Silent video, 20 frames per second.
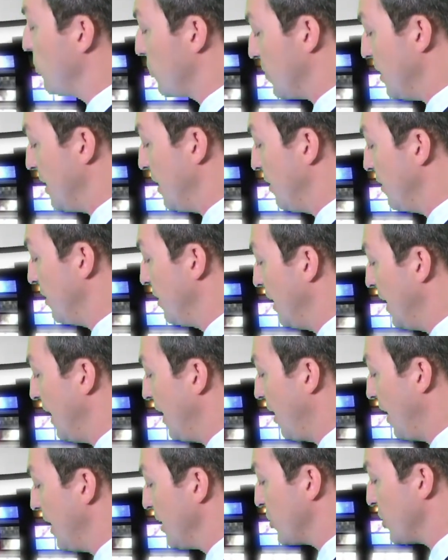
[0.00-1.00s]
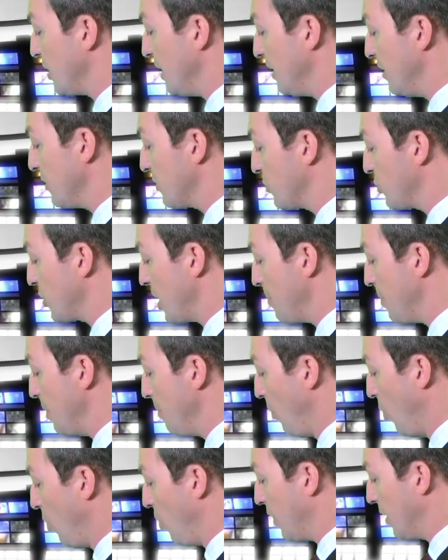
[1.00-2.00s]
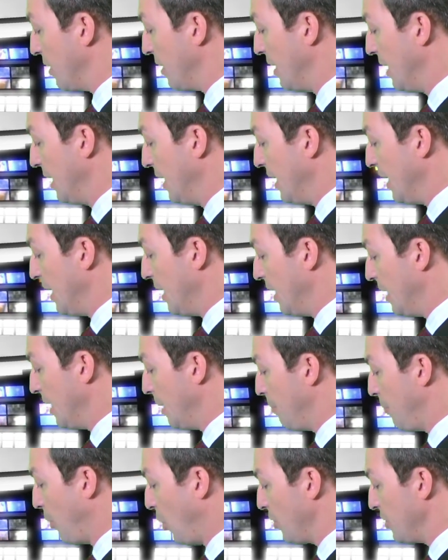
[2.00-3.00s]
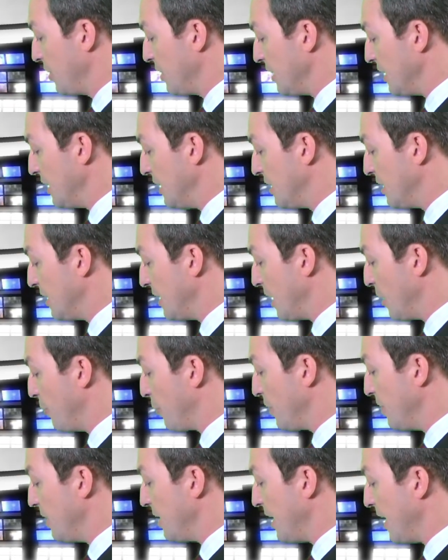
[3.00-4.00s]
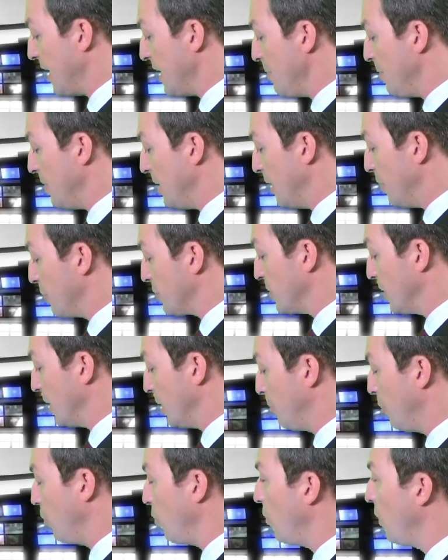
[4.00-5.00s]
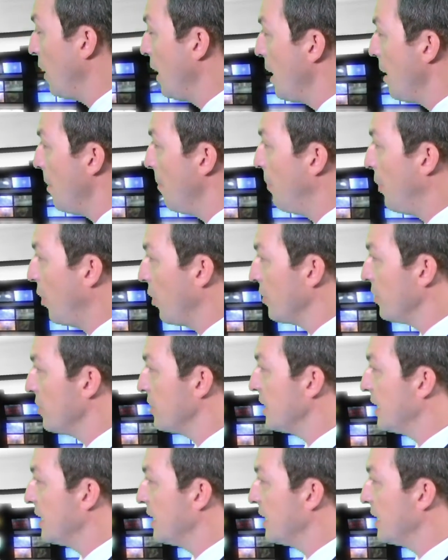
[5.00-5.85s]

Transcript: see an iShares JP Morgan bond ETF and the ABF Singapore Bond